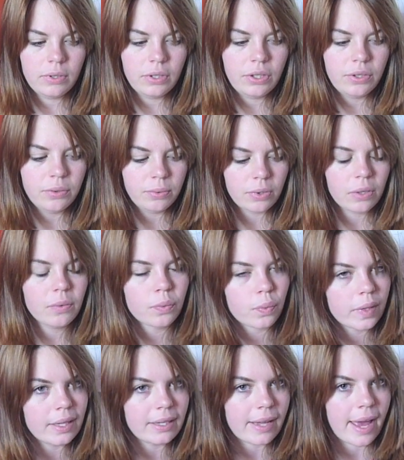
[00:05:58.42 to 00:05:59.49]
you don't
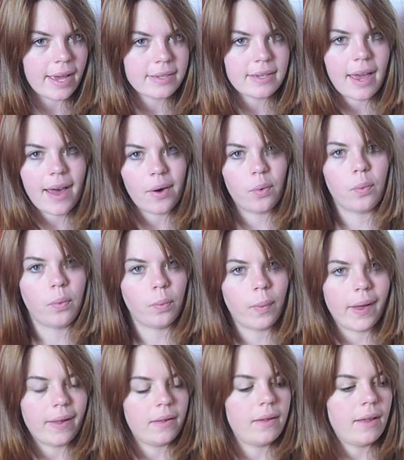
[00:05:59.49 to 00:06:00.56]
realize how
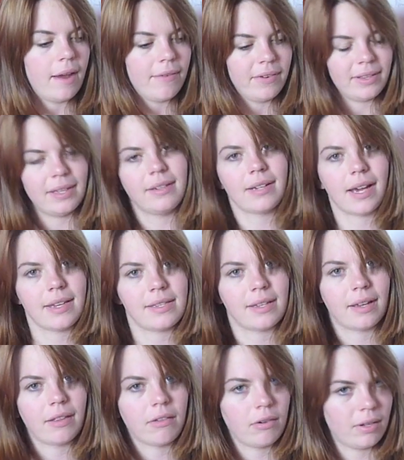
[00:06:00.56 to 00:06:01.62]
well everything ties
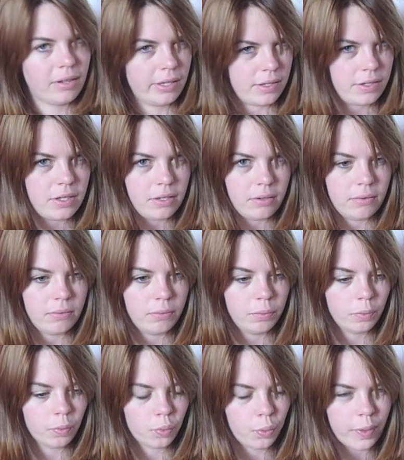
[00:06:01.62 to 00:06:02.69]
together unless you
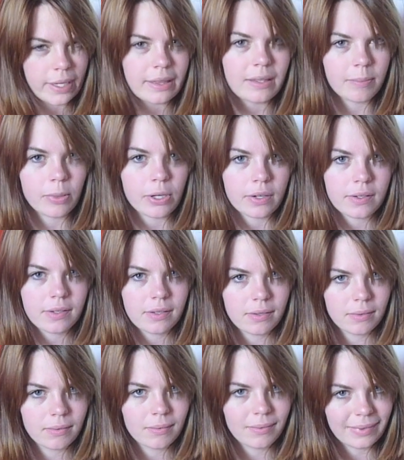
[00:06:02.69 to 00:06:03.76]
read the books
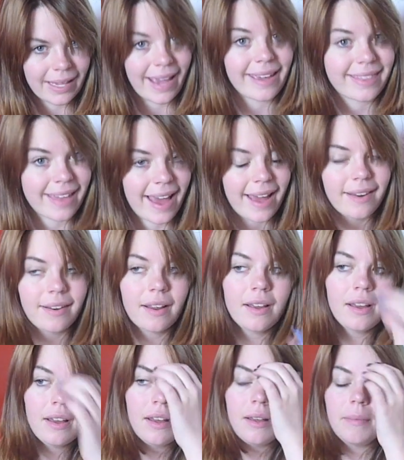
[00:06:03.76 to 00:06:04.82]
like that,
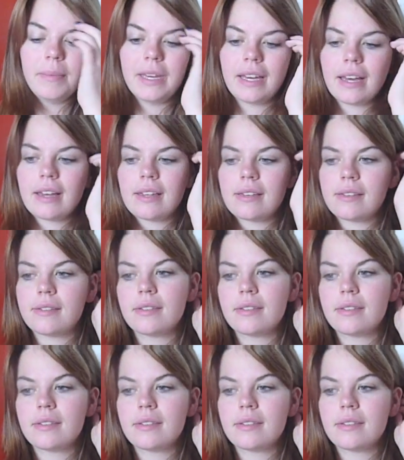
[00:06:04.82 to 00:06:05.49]
because